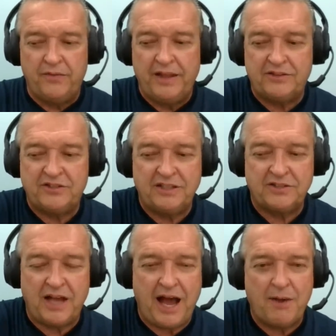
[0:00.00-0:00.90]
that
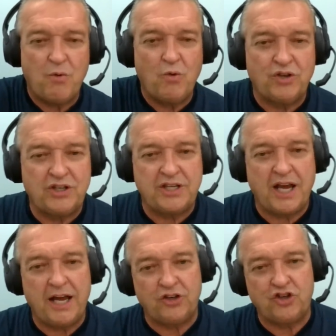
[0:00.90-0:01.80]
says, I won't
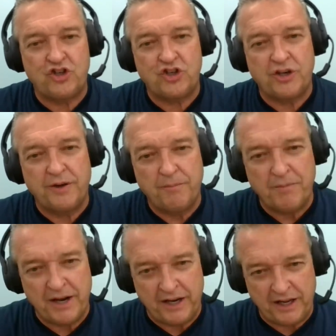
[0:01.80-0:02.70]
touch
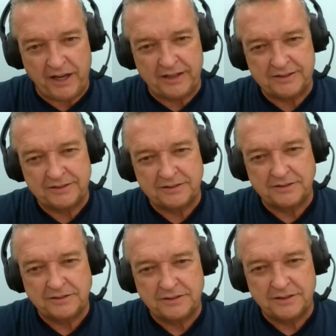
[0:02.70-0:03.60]
money
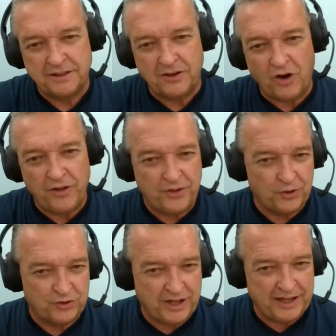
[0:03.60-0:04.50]
on
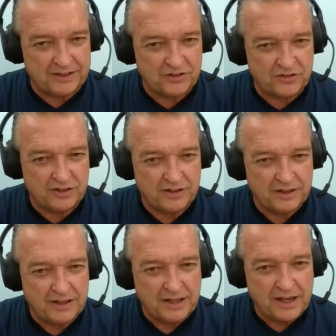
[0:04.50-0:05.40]
those days.
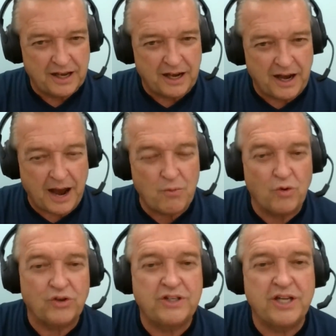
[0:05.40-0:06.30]
I
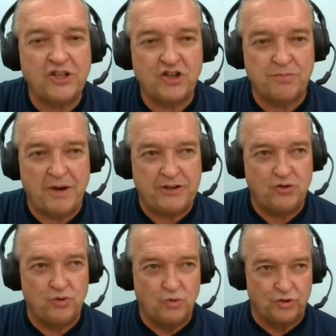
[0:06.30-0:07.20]
won't touch my
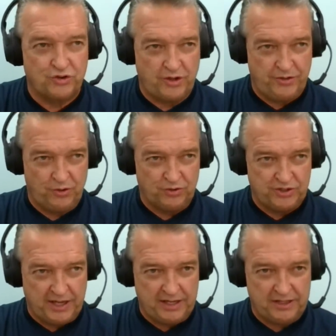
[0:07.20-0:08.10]
tools on
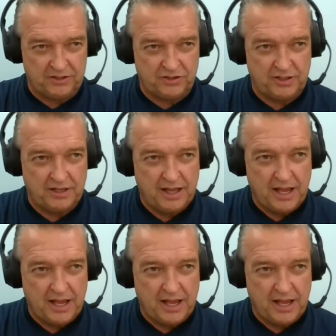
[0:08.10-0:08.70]
those days.